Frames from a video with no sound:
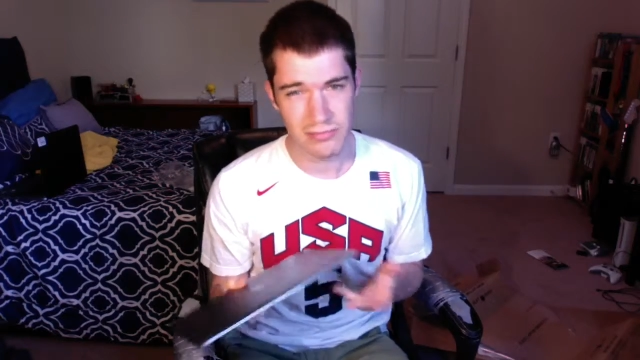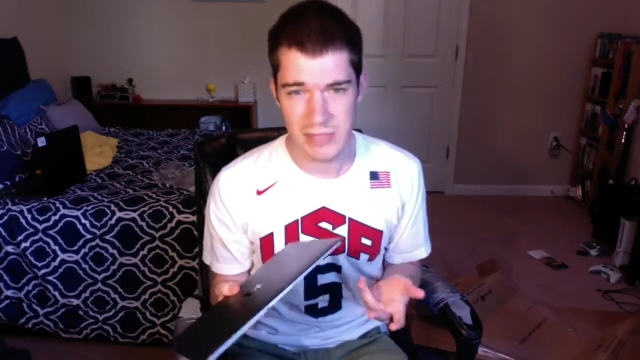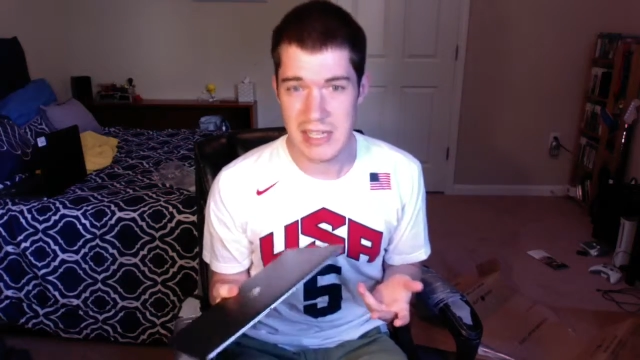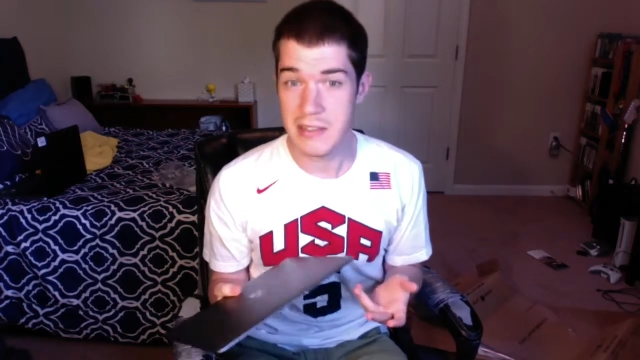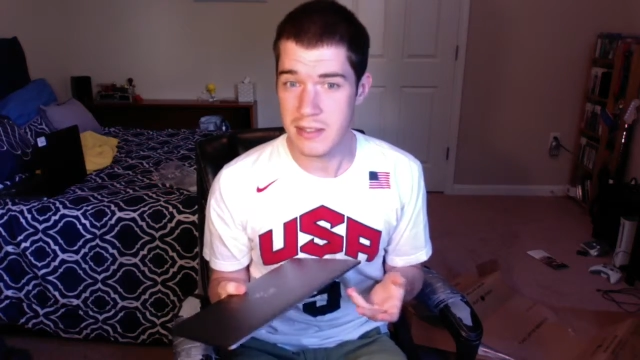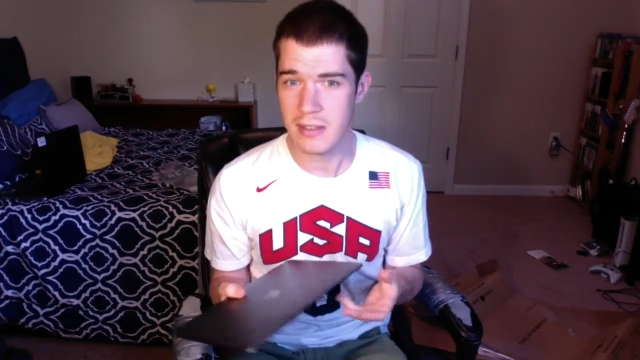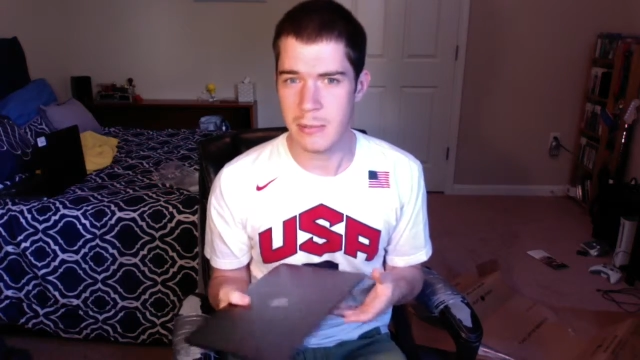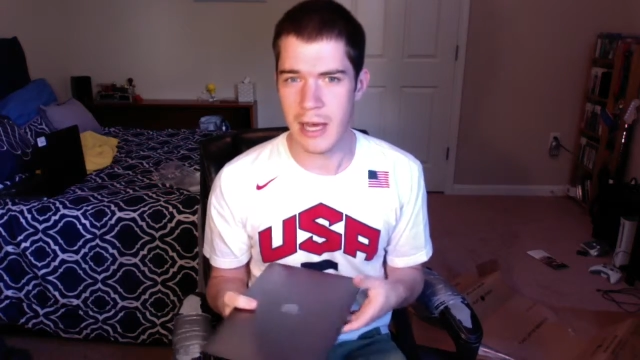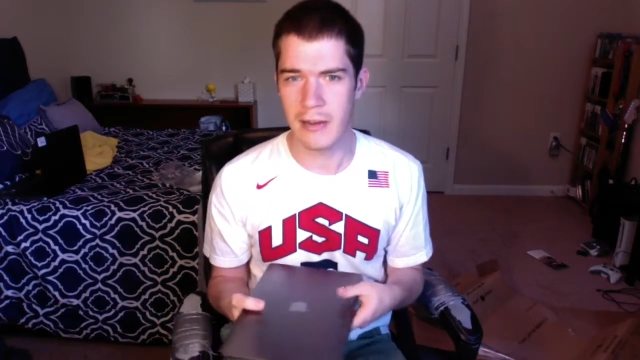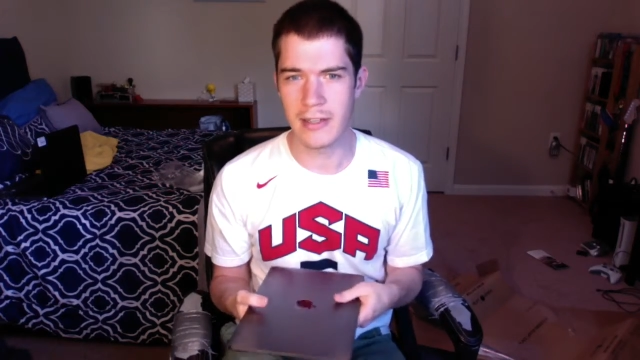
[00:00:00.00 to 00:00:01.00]
decently
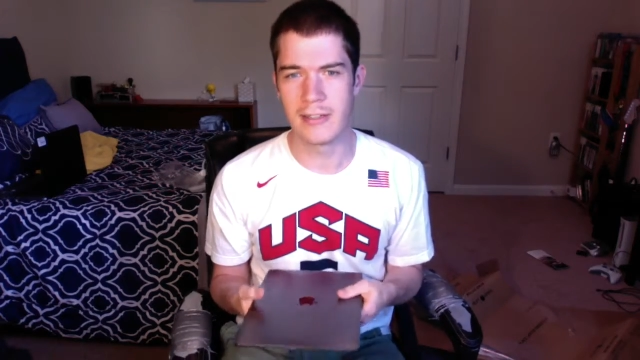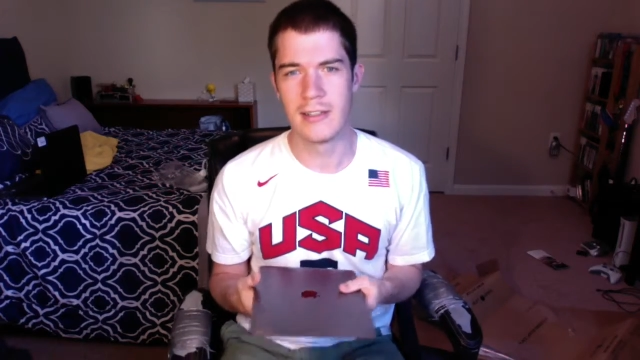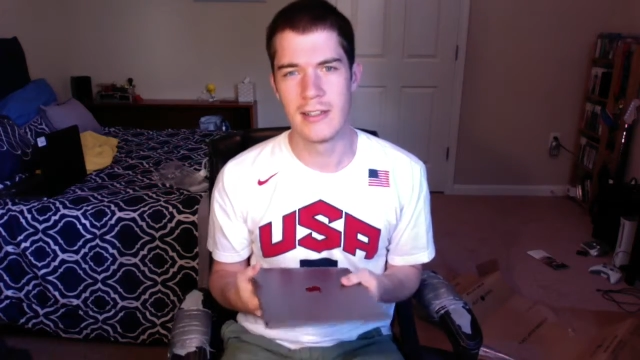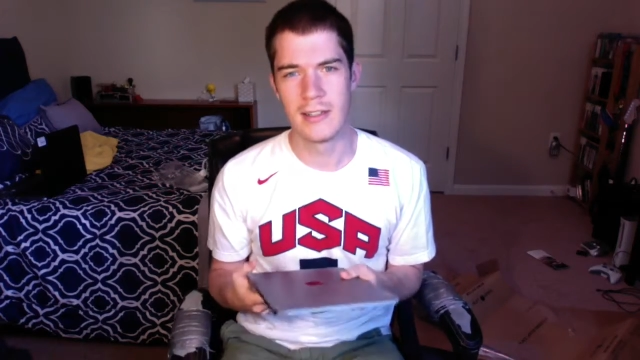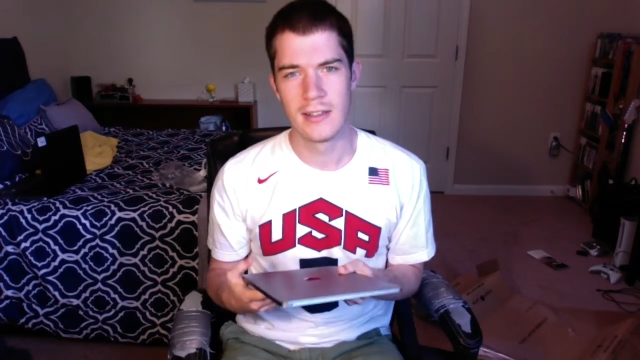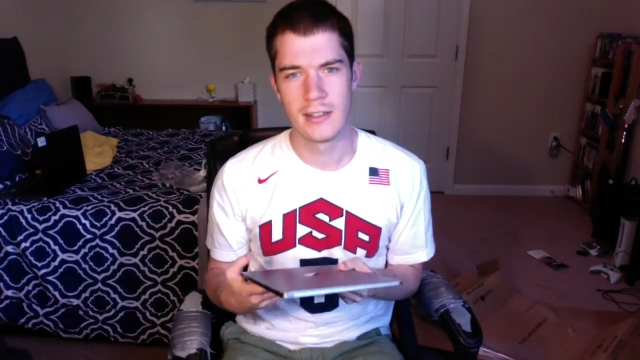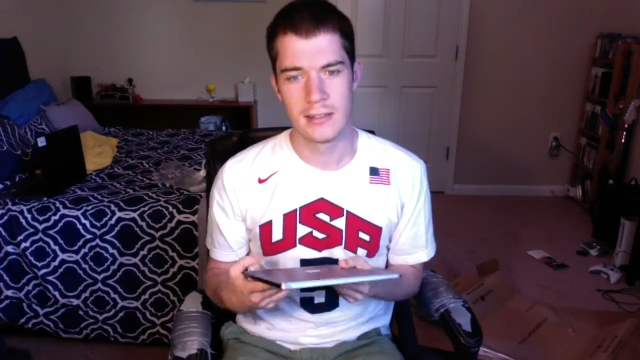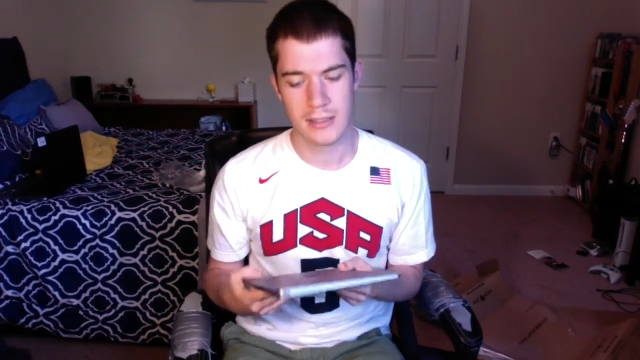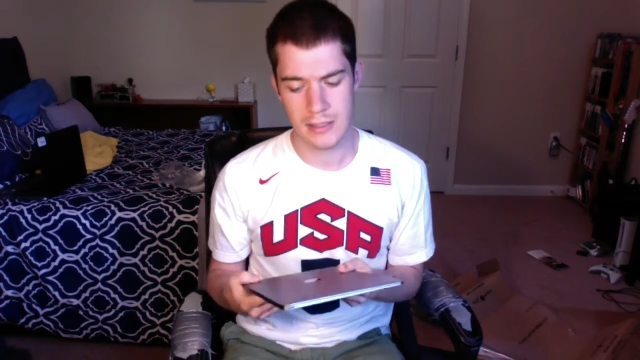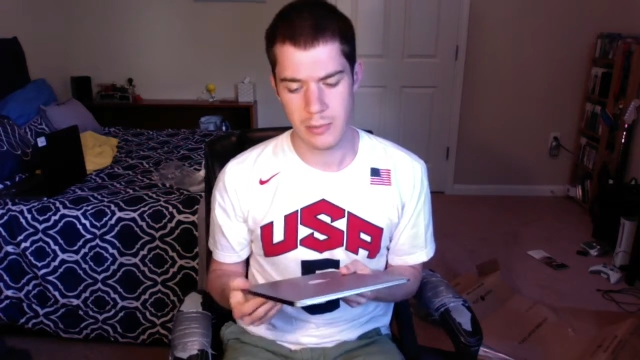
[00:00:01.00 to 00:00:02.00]
powered,
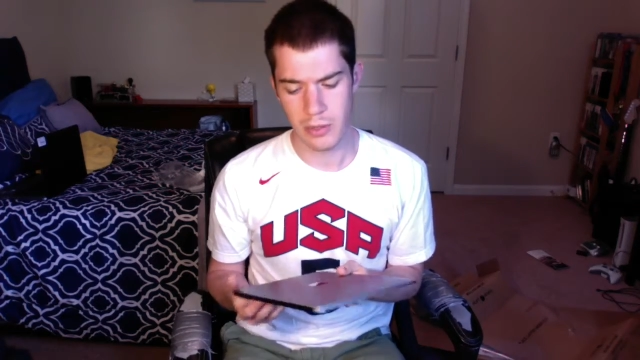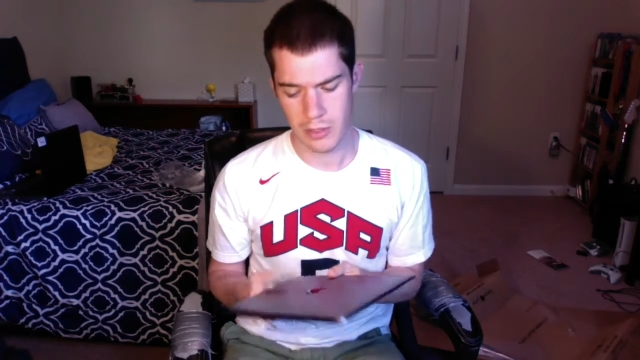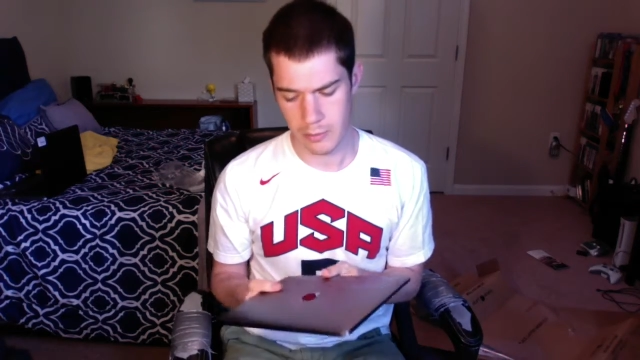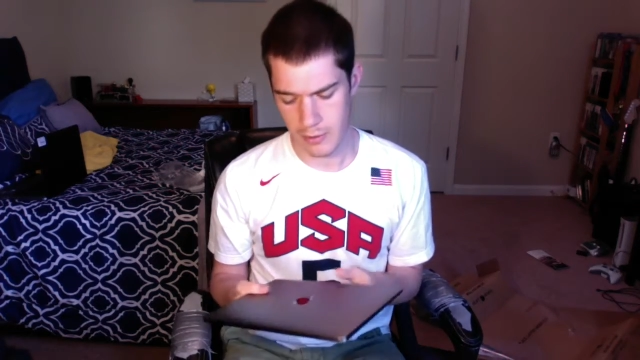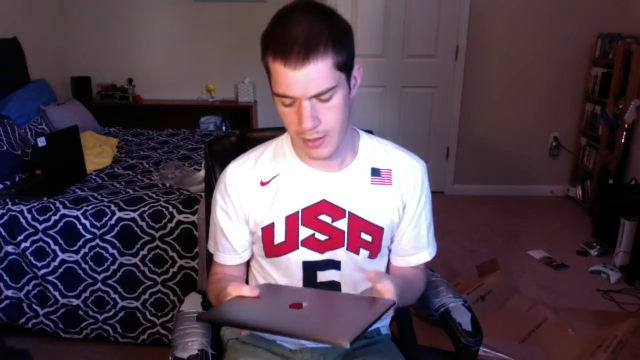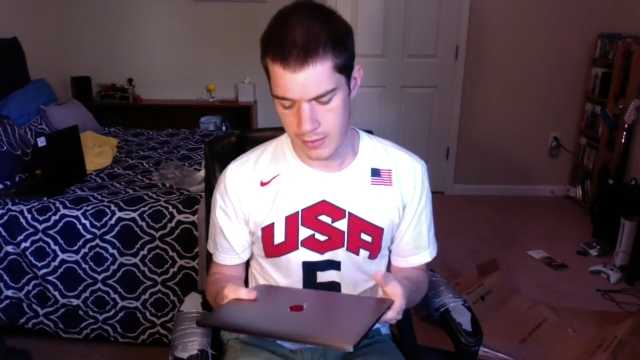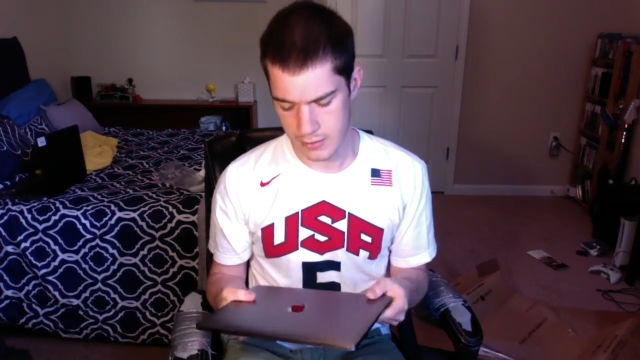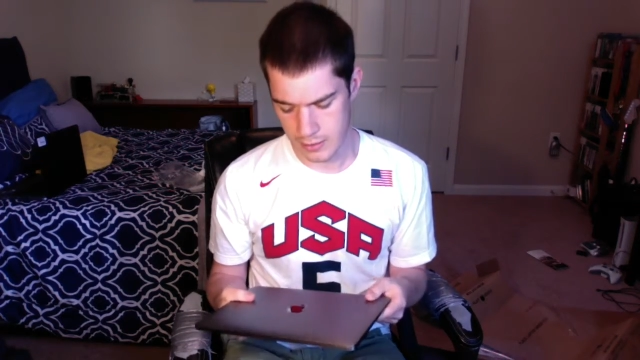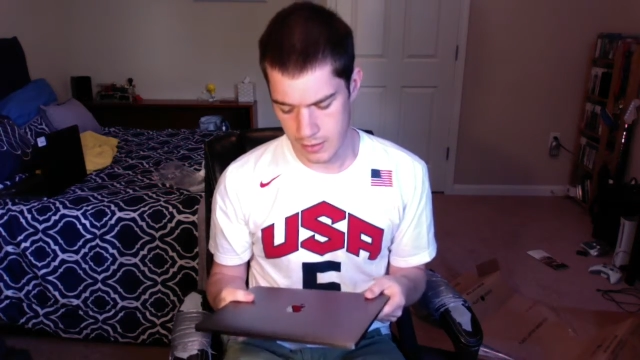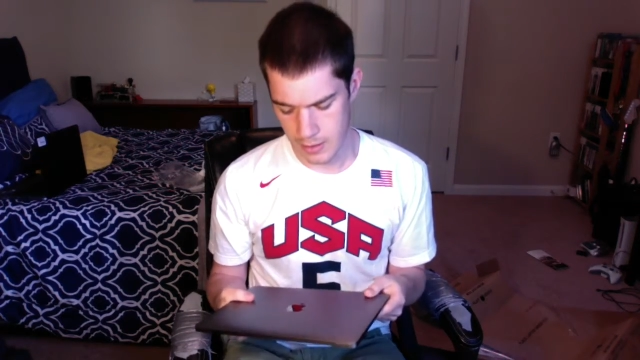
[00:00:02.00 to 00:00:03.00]
that's a pretty good price.